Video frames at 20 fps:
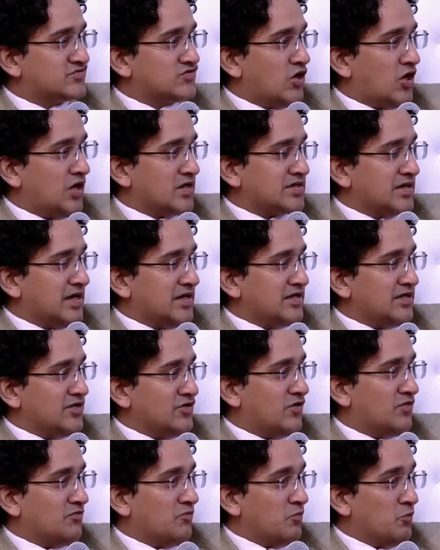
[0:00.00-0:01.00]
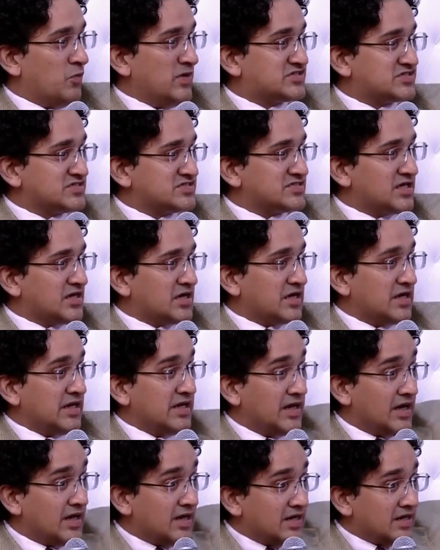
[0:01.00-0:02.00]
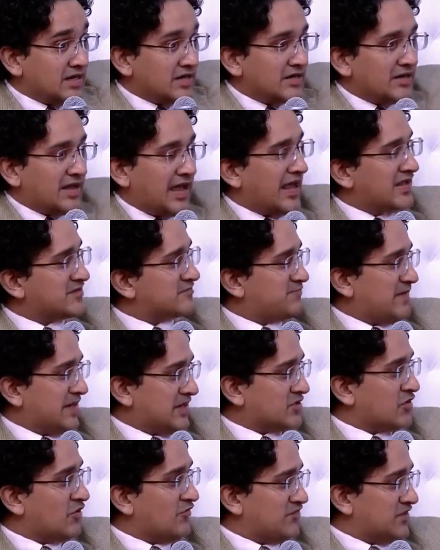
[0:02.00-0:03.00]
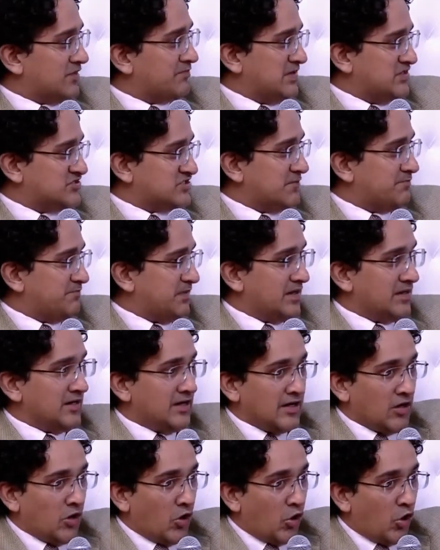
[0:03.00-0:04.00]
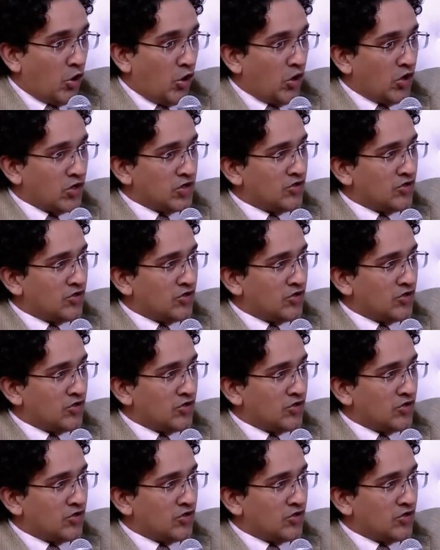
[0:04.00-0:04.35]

not that, which is the real aspect of the BJP. All